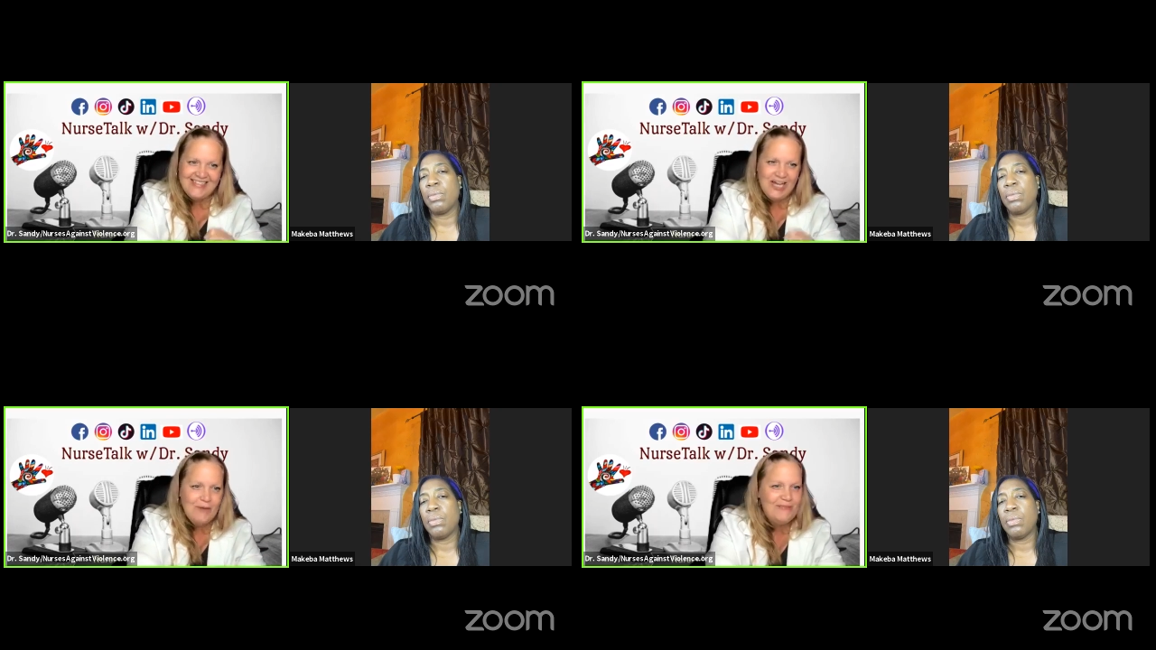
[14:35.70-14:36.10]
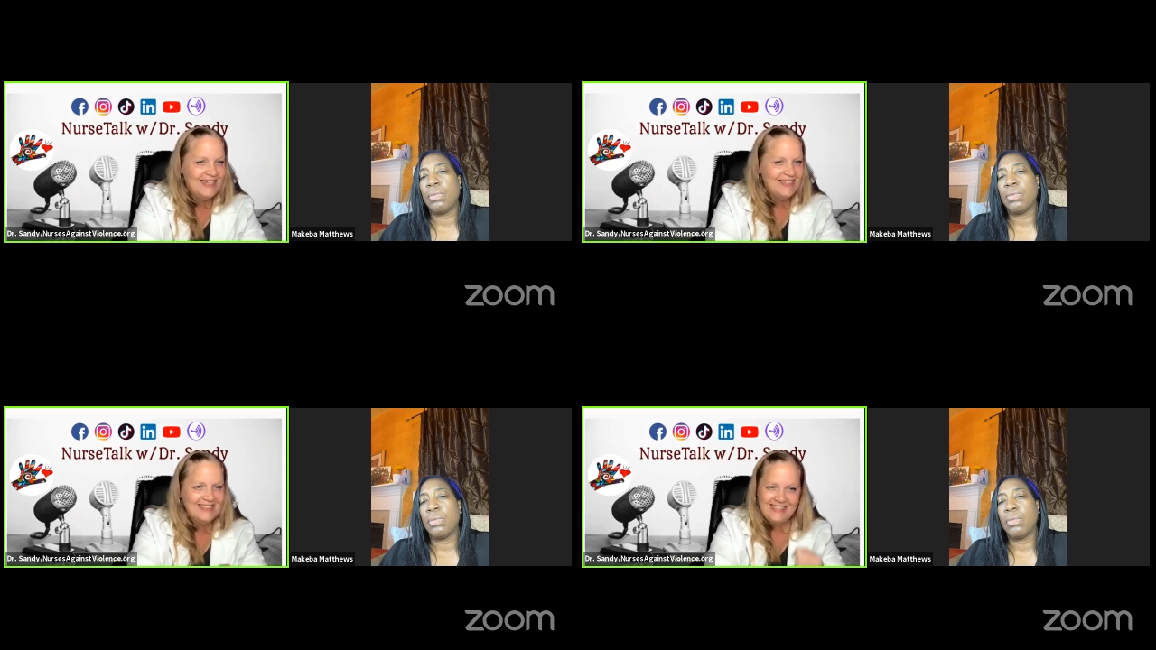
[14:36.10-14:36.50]

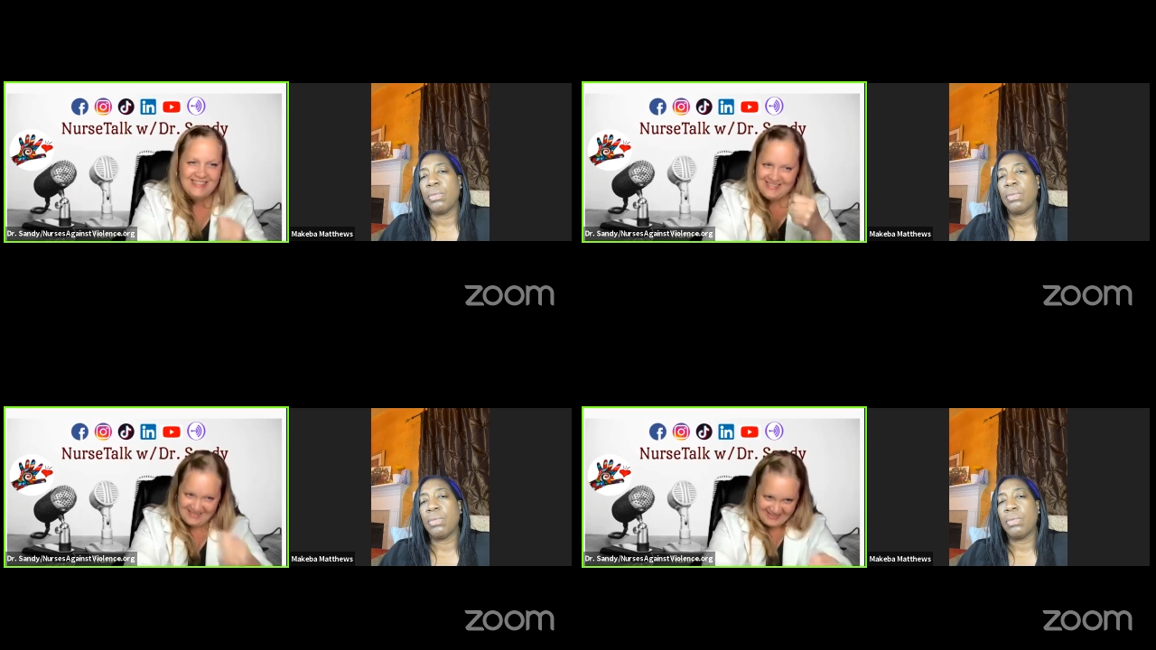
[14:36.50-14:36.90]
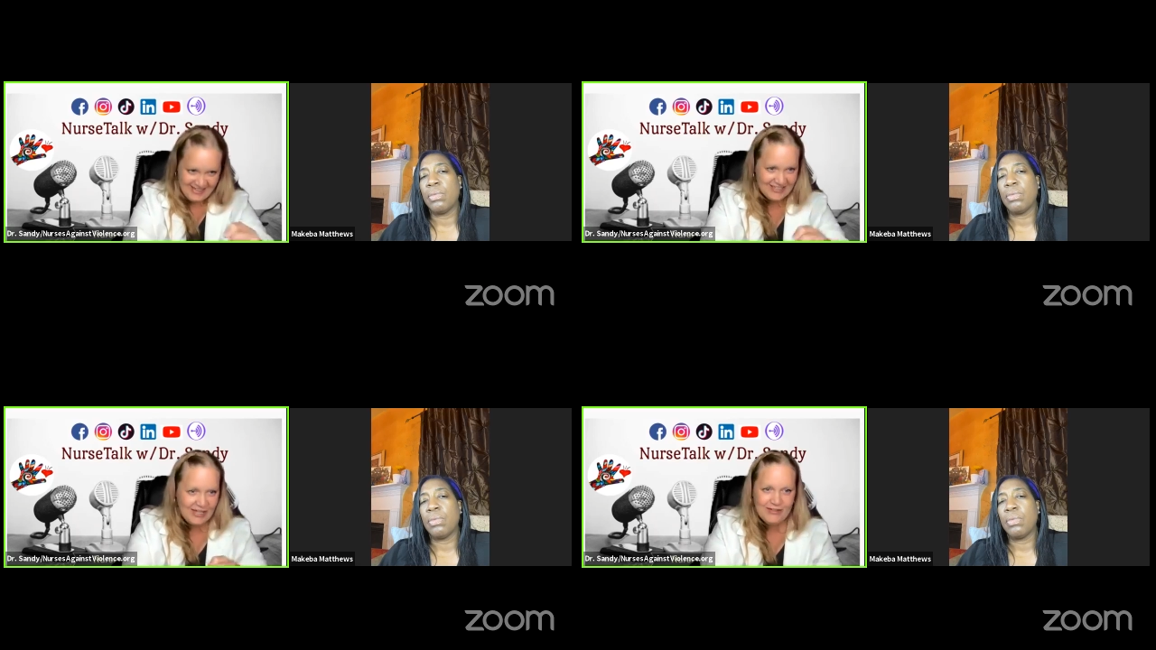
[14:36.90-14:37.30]
Speaker 1: something's
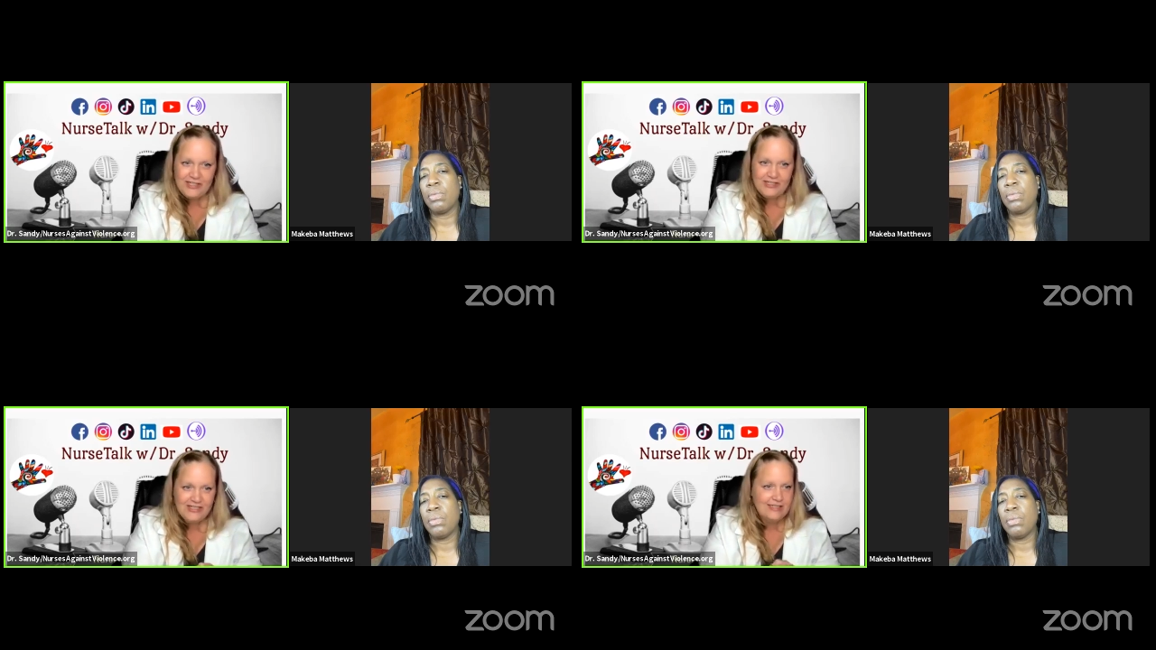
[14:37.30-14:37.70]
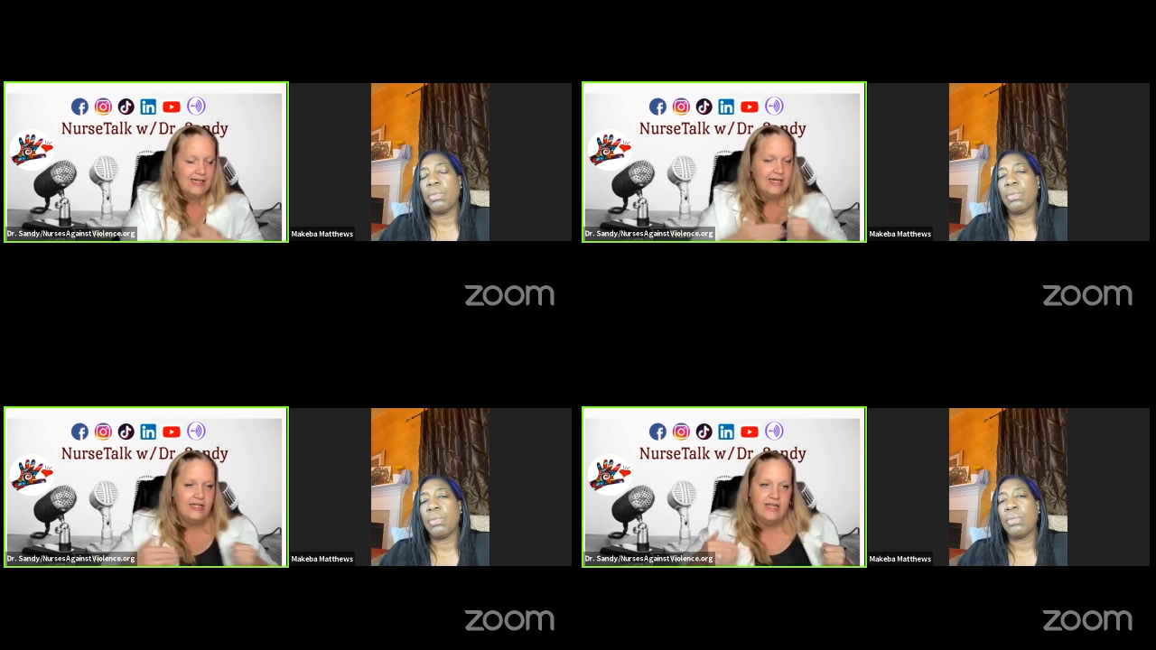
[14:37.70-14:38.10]
just like what you just
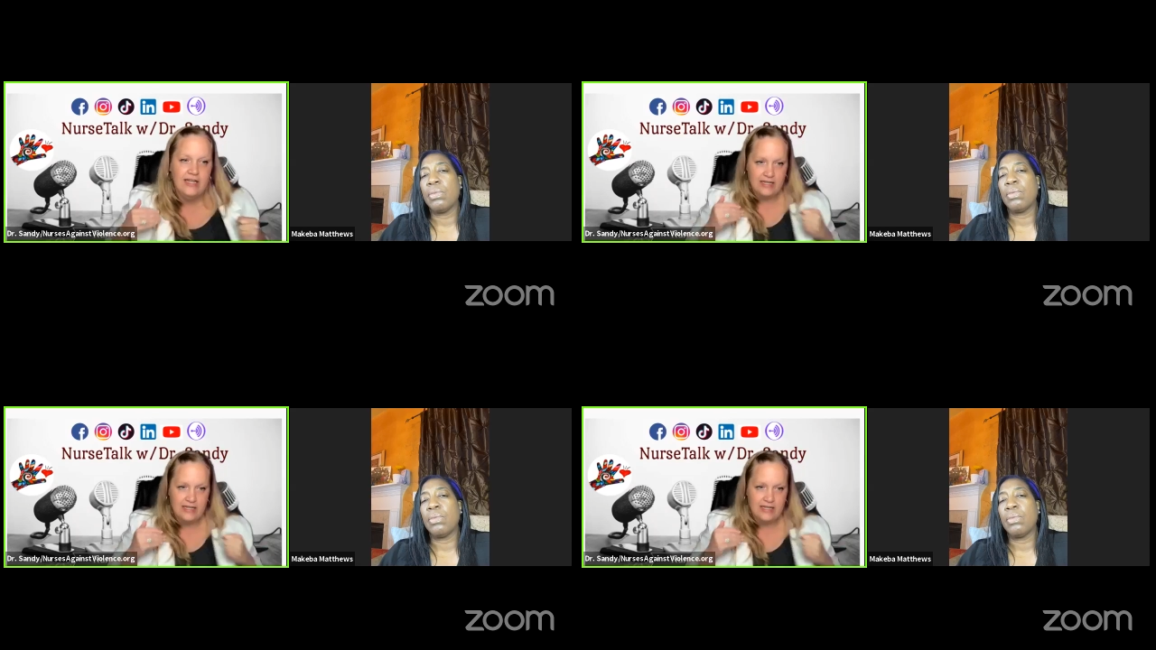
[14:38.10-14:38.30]
said